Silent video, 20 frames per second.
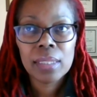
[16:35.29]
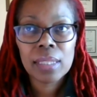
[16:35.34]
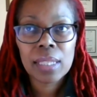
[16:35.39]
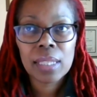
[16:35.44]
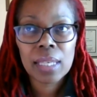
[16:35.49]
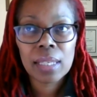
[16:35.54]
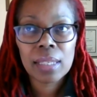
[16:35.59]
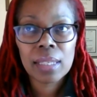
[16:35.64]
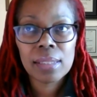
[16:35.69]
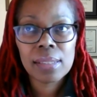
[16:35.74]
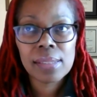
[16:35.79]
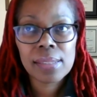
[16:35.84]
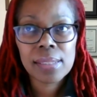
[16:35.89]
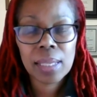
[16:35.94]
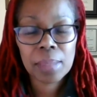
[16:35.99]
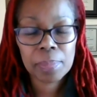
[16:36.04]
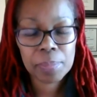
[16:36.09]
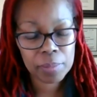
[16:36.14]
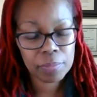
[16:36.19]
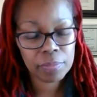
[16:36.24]
they
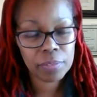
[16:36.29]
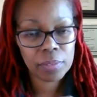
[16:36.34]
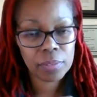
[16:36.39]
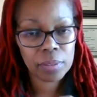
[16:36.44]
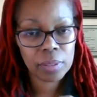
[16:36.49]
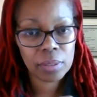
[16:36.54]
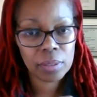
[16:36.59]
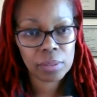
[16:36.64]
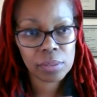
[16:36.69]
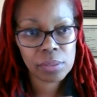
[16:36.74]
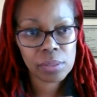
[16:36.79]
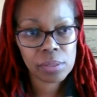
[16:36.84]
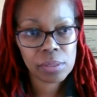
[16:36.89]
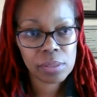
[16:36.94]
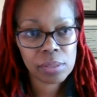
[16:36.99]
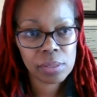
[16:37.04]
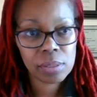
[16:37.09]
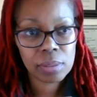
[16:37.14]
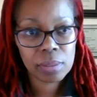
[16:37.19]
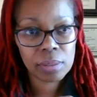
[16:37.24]
skipped a few
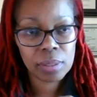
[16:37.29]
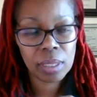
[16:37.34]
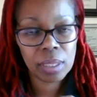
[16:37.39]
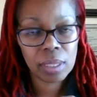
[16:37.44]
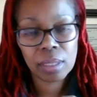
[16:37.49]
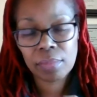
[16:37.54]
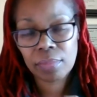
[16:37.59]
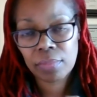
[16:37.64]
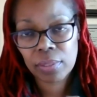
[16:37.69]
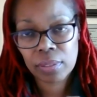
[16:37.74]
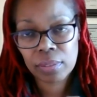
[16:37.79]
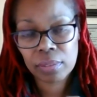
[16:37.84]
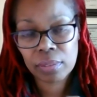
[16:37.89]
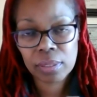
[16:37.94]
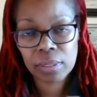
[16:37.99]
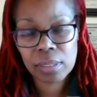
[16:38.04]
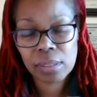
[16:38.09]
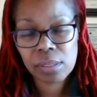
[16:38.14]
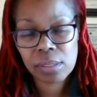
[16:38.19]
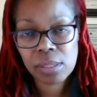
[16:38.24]
years inadvertently?